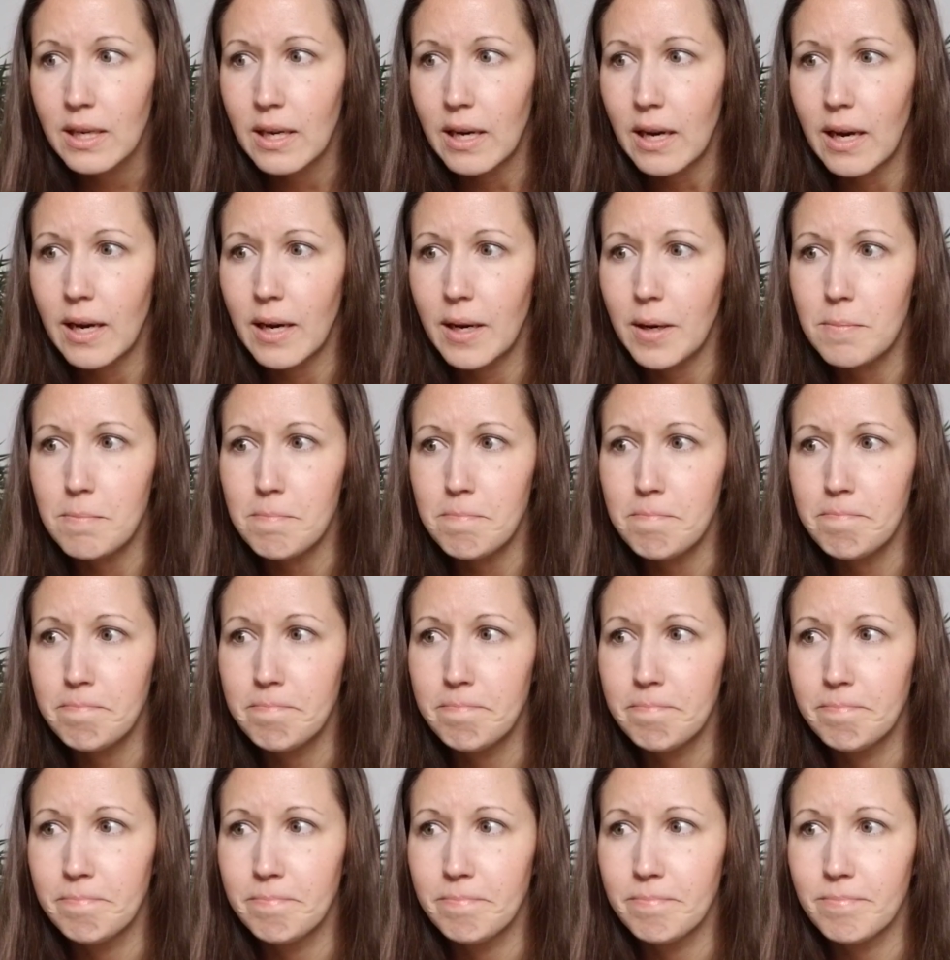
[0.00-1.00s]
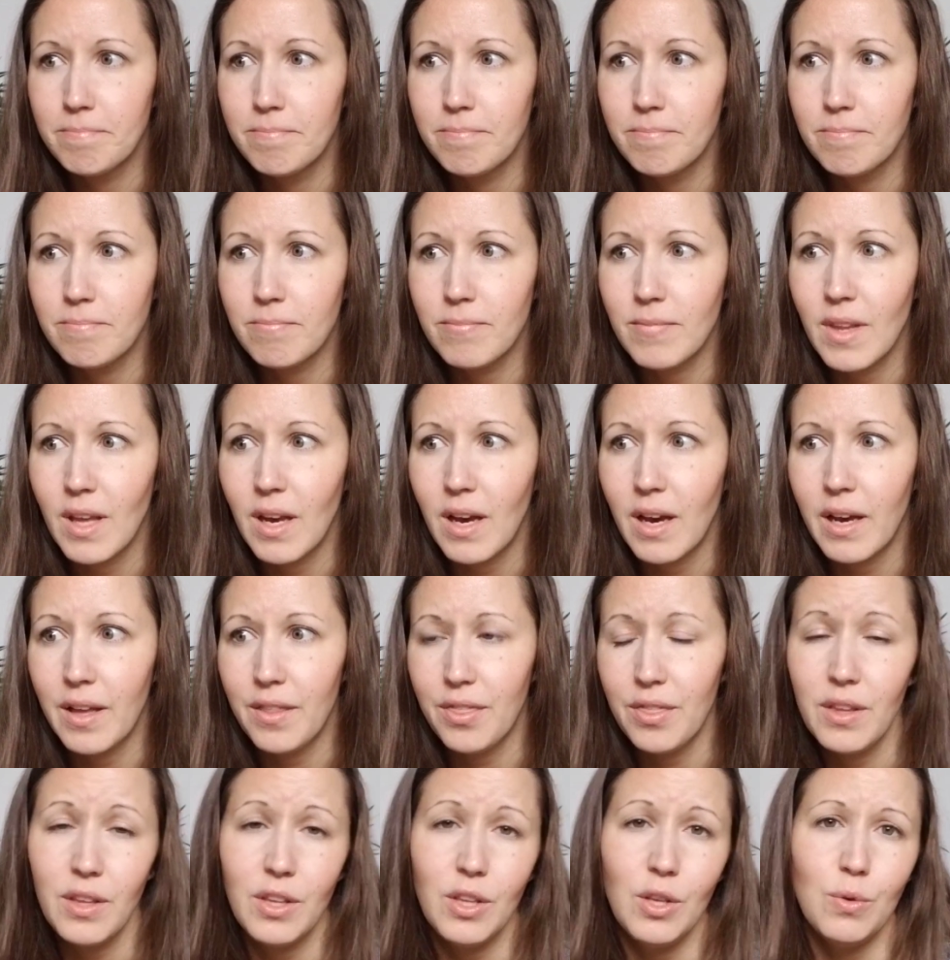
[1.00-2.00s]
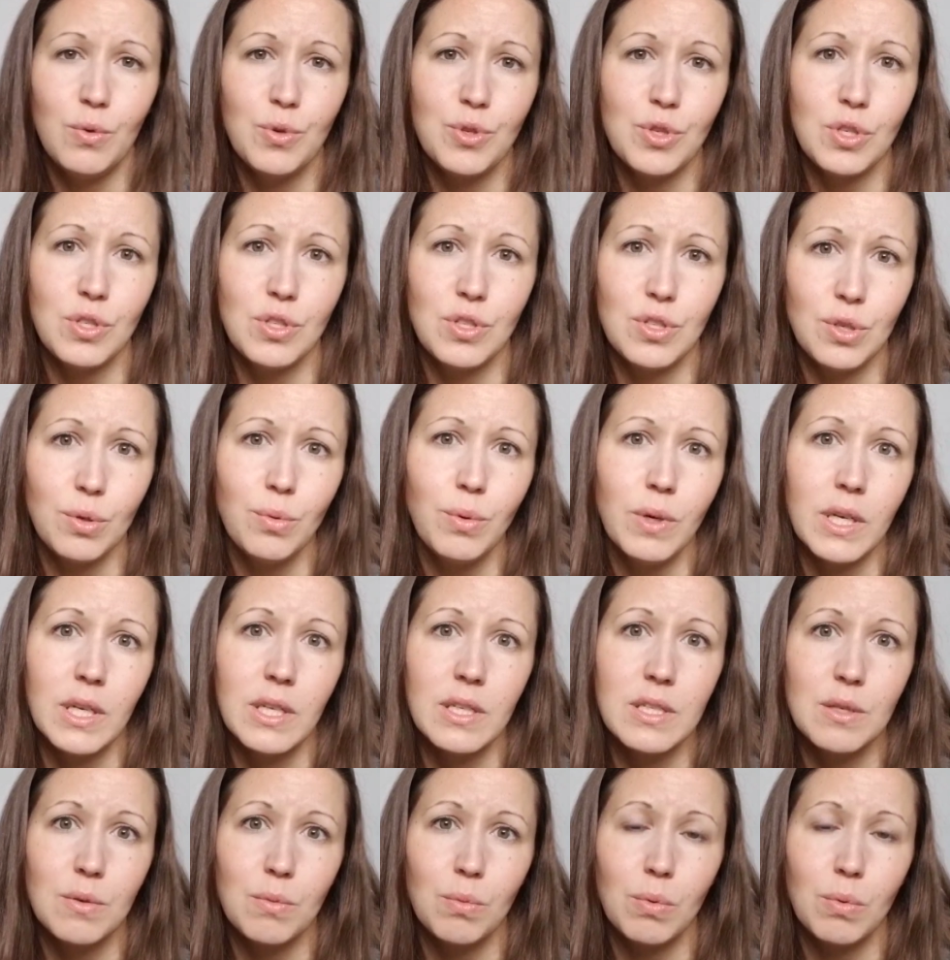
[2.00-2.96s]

um, I think you should do it,